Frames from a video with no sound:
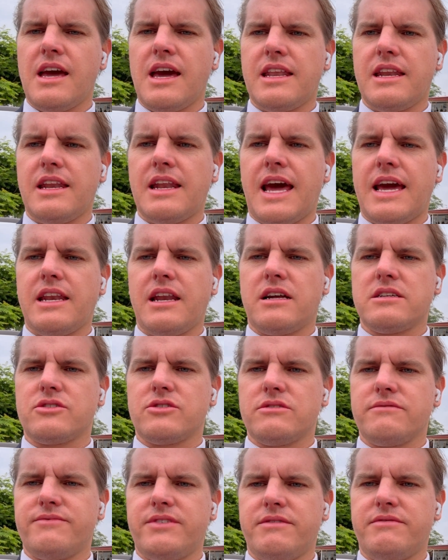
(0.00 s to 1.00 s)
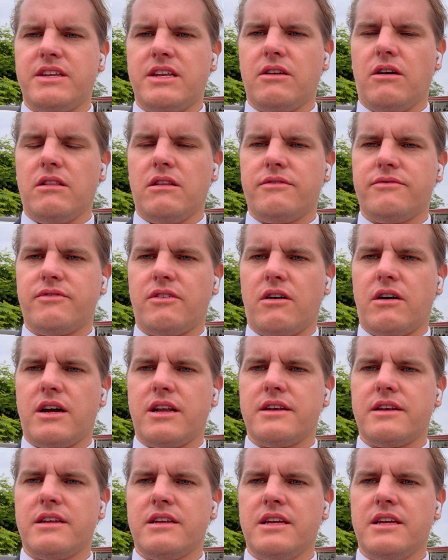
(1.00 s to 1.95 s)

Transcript: and an $850 fine.